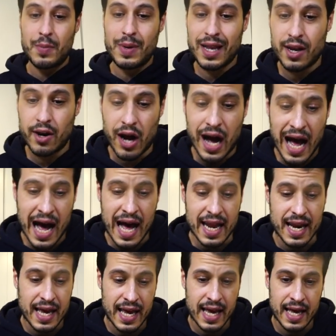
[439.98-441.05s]
be a little
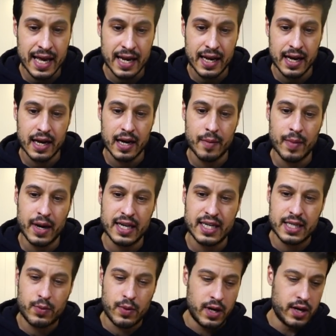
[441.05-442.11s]
hot, and I
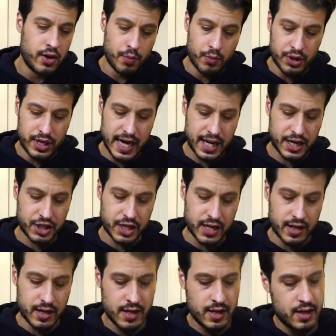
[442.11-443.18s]
just want a little protection.
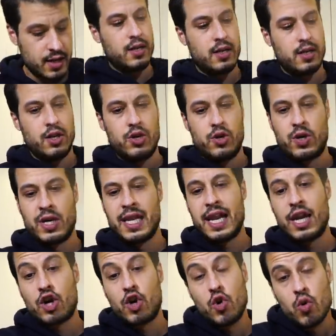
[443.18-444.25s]
You could let
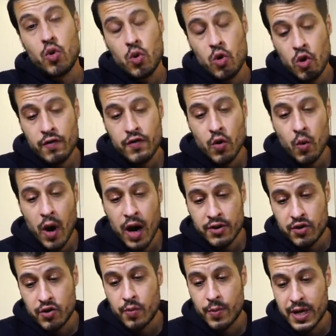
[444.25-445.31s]
it cool if you want
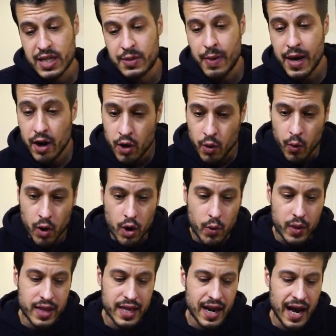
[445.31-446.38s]
to, but it's better to work with it